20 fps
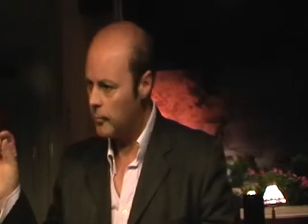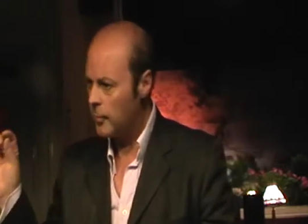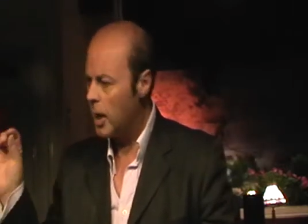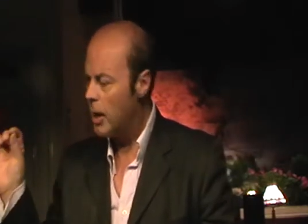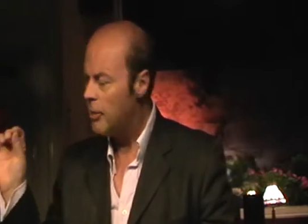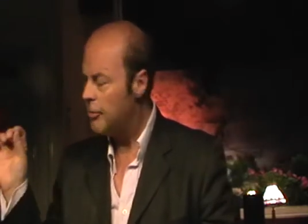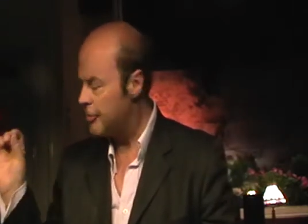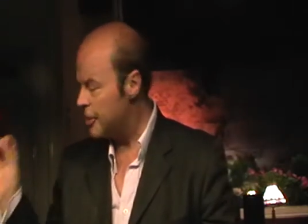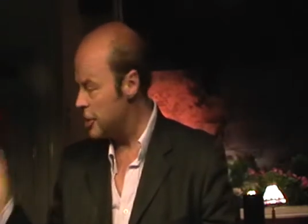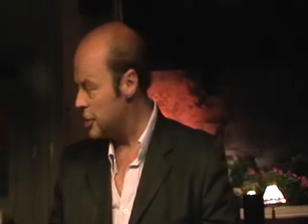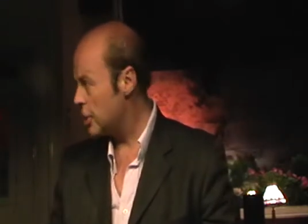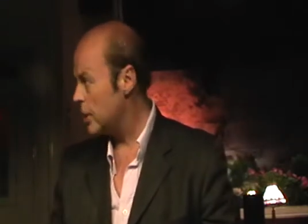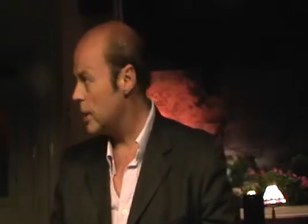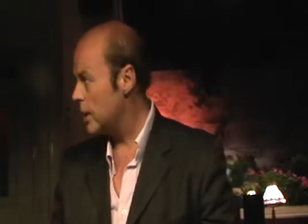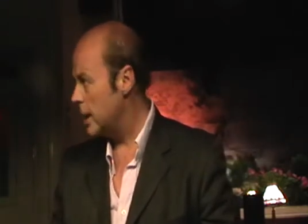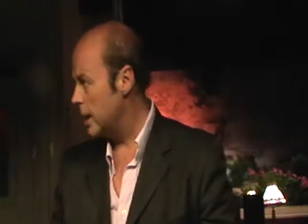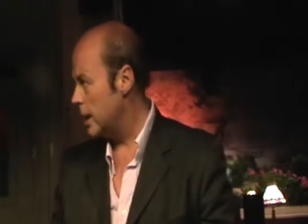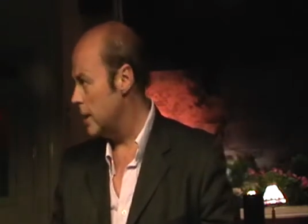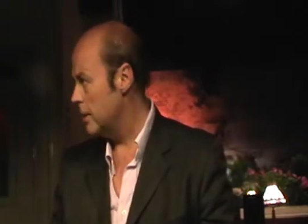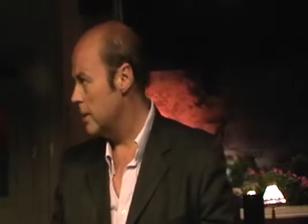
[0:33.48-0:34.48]

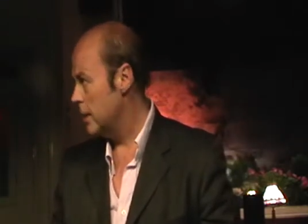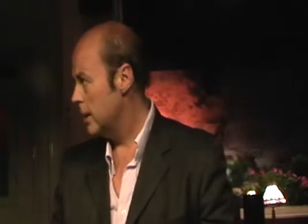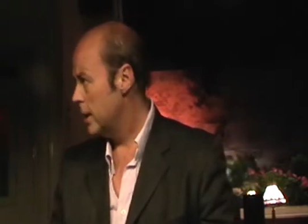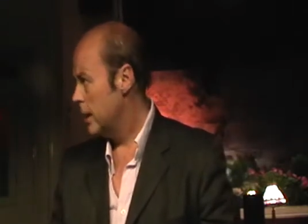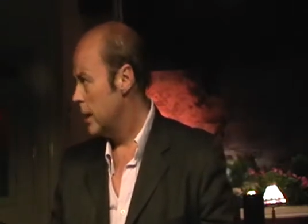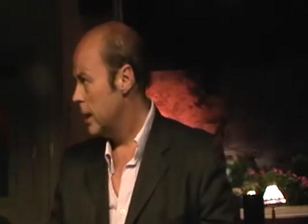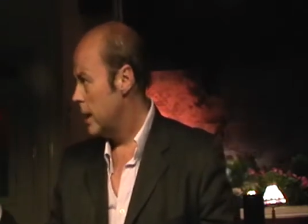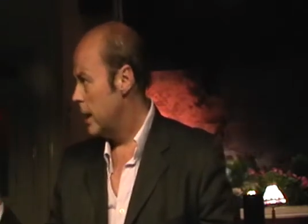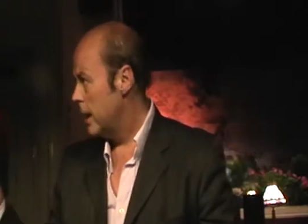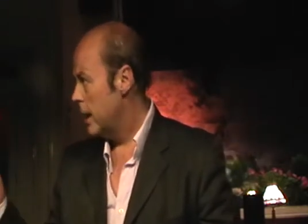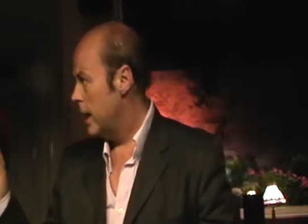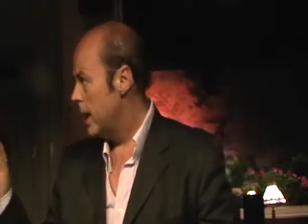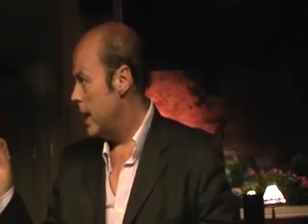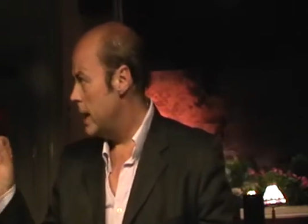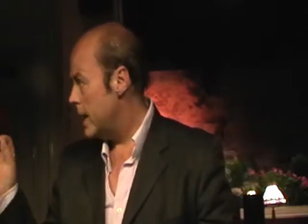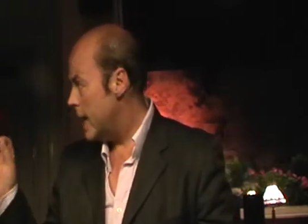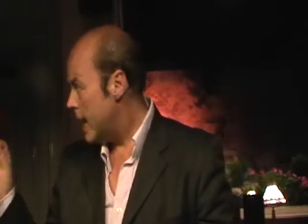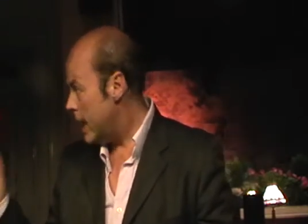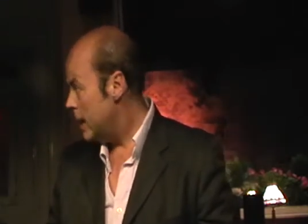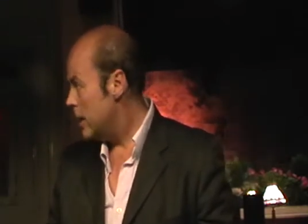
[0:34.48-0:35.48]
officially,
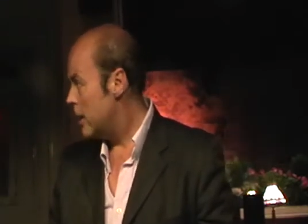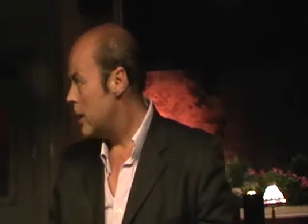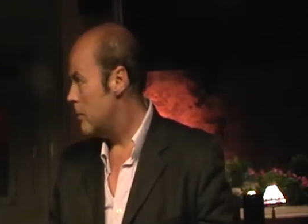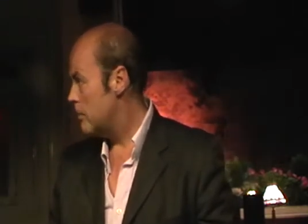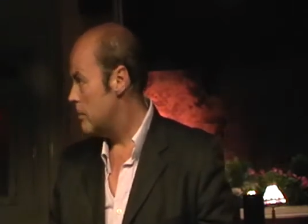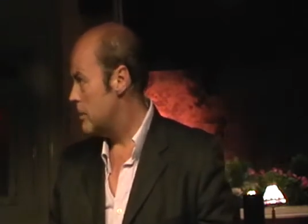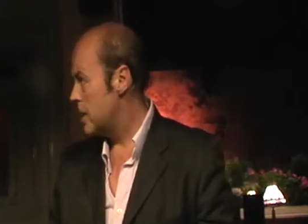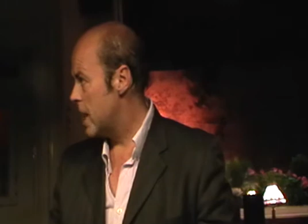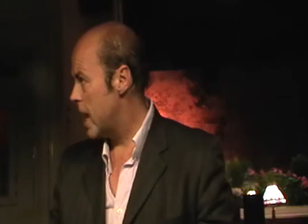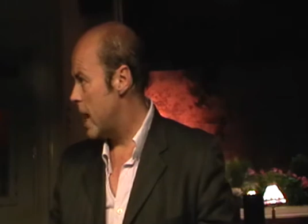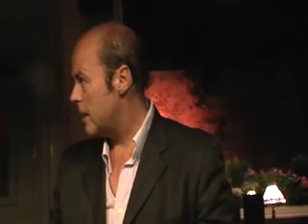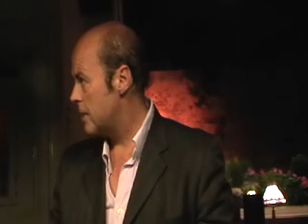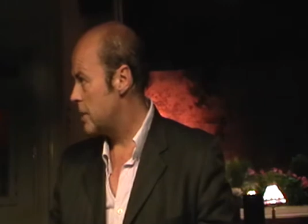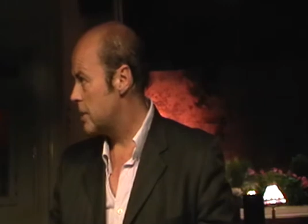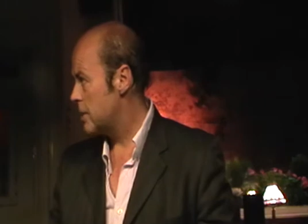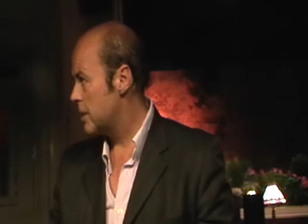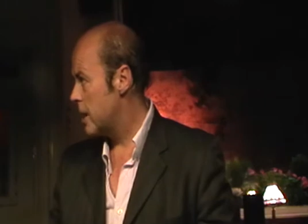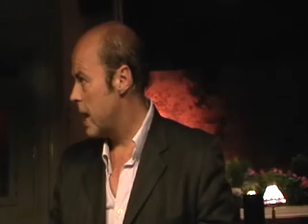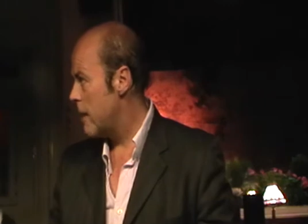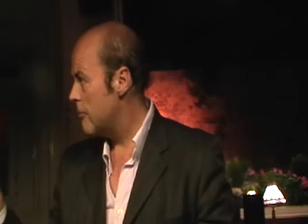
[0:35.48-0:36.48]
in income
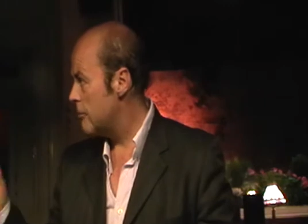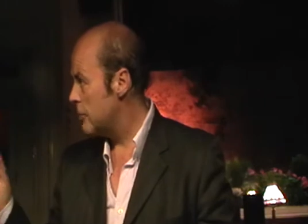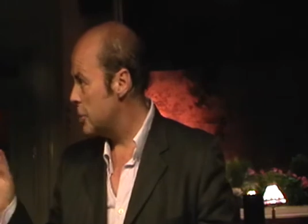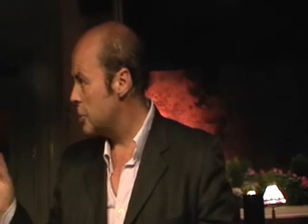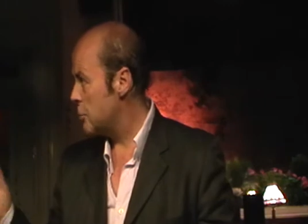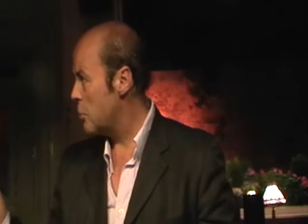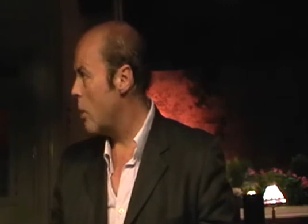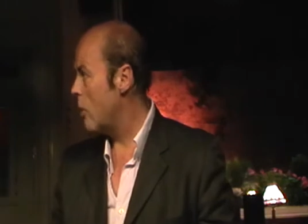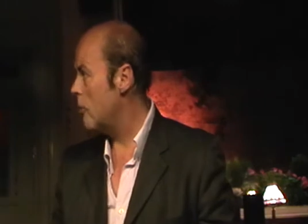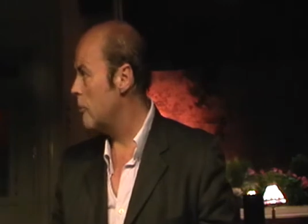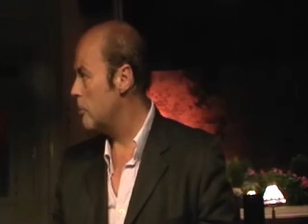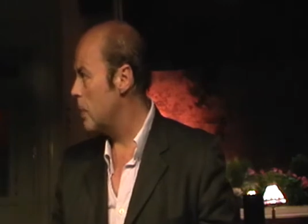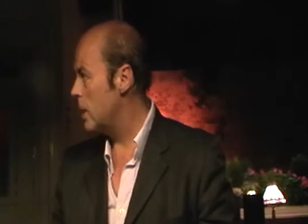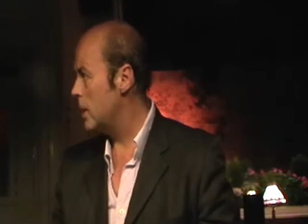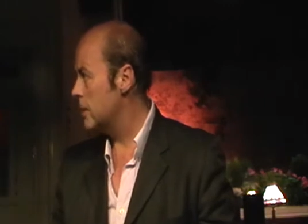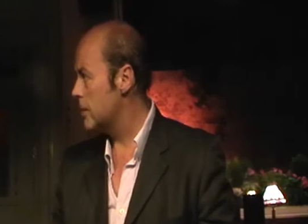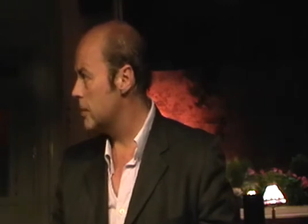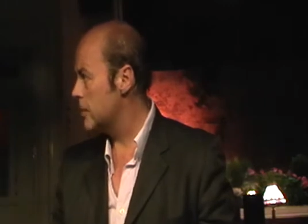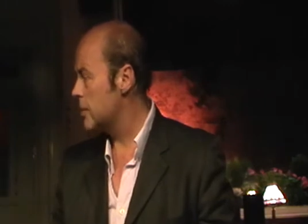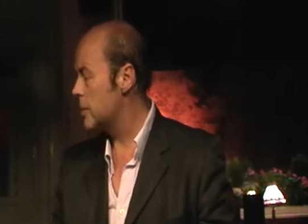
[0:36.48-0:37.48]
tax every 12
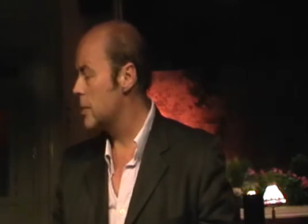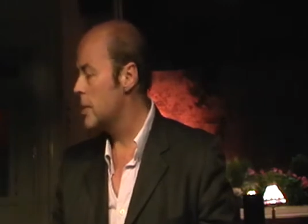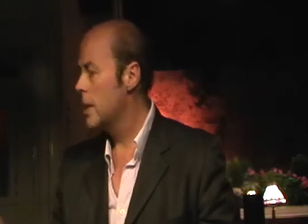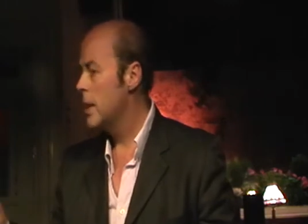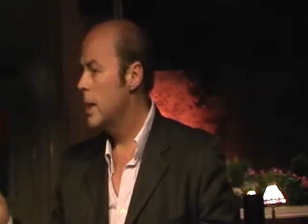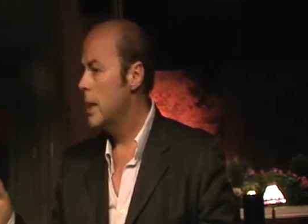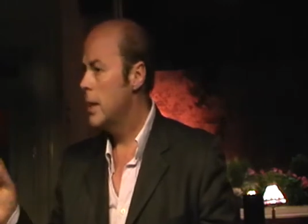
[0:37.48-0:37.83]
months,